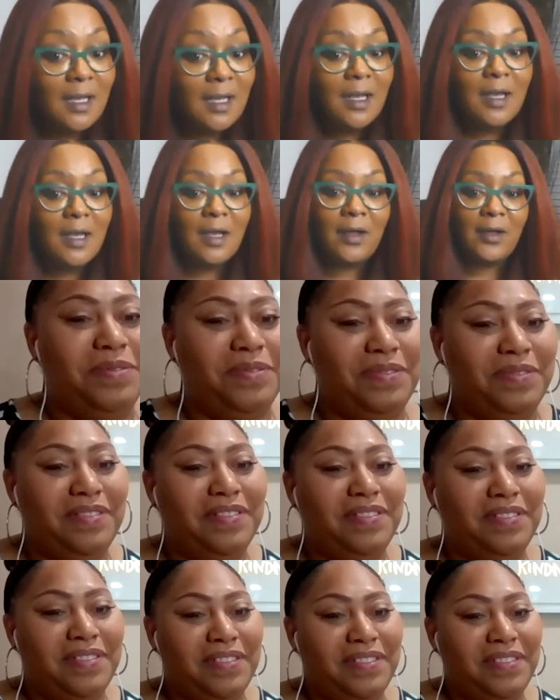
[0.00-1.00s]
Mm-hmm.
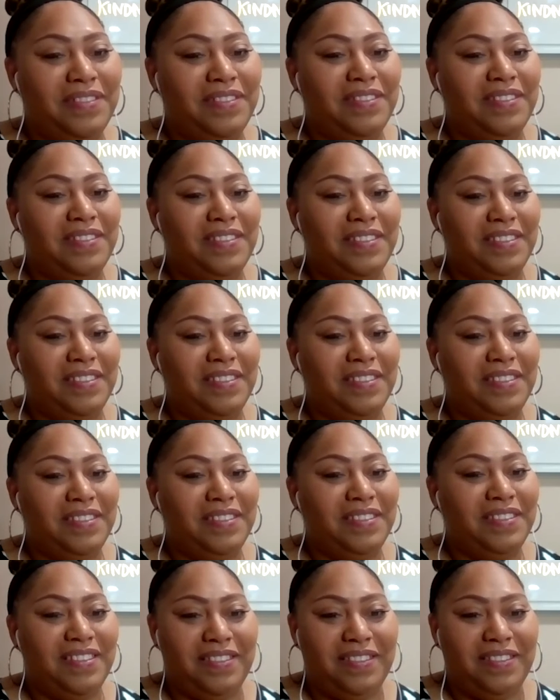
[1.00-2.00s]
Um, so
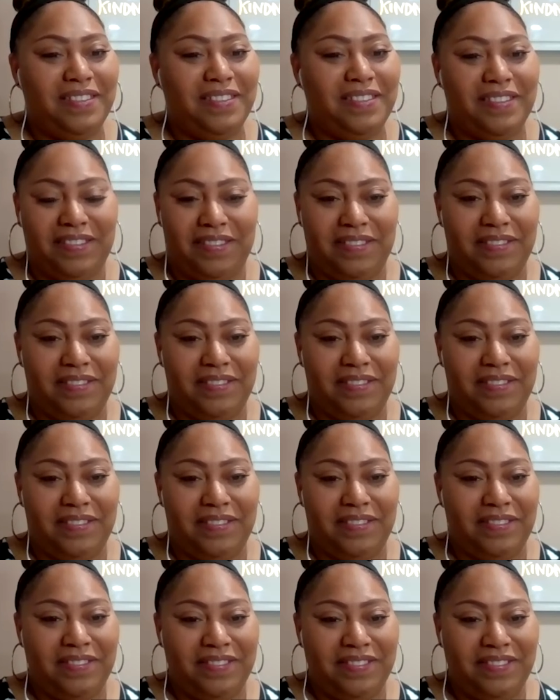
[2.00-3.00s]
I won't give it all
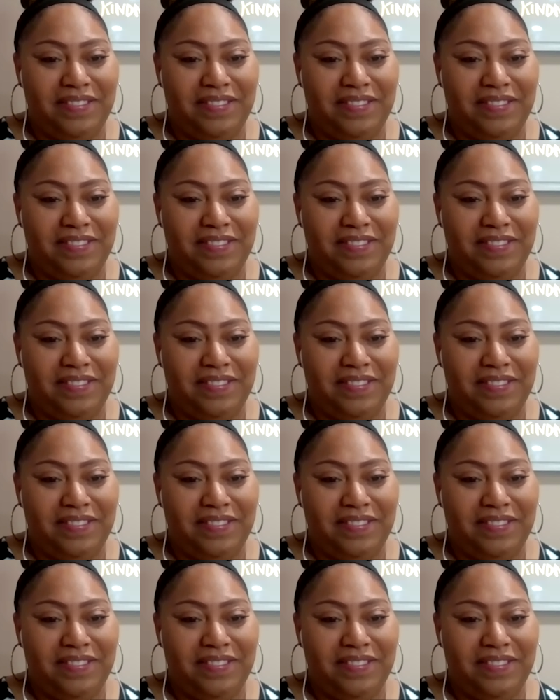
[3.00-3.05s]
away,